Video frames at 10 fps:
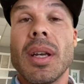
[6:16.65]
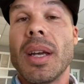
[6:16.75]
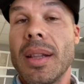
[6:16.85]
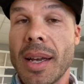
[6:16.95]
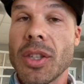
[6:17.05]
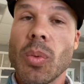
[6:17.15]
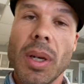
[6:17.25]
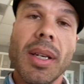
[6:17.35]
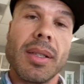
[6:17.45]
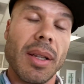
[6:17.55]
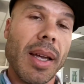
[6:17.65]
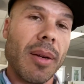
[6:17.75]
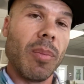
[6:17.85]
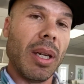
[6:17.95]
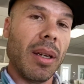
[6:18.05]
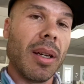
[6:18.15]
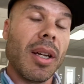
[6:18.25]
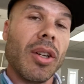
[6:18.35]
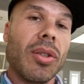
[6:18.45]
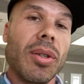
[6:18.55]
and that's what has led me
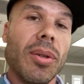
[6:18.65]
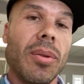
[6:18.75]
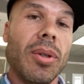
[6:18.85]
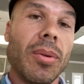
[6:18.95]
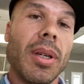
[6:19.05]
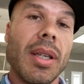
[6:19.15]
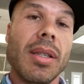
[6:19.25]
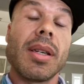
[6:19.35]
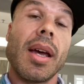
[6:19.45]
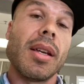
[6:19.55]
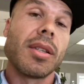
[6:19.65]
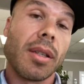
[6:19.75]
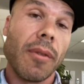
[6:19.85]
to doing these tests